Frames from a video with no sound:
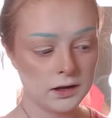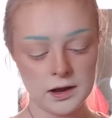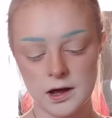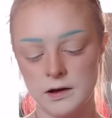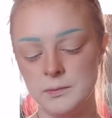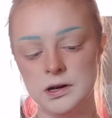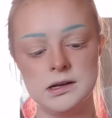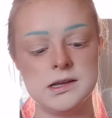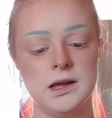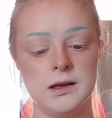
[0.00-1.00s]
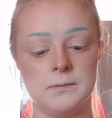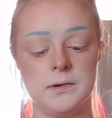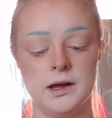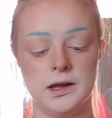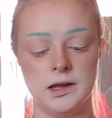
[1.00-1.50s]
Now I'm gonna take
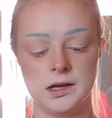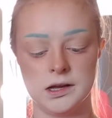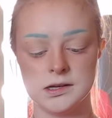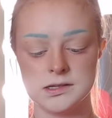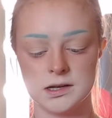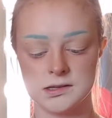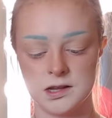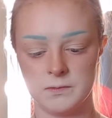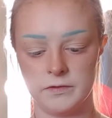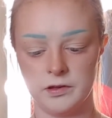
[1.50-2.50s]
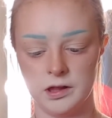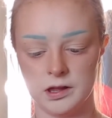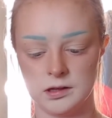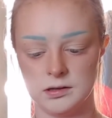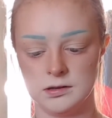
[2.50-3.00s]
my Anastasia Beverly
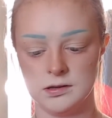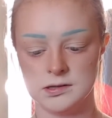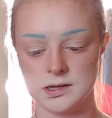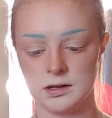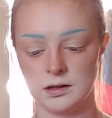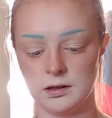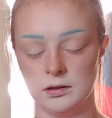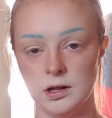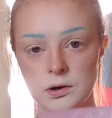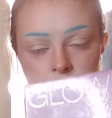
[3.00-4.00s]
Hills Glow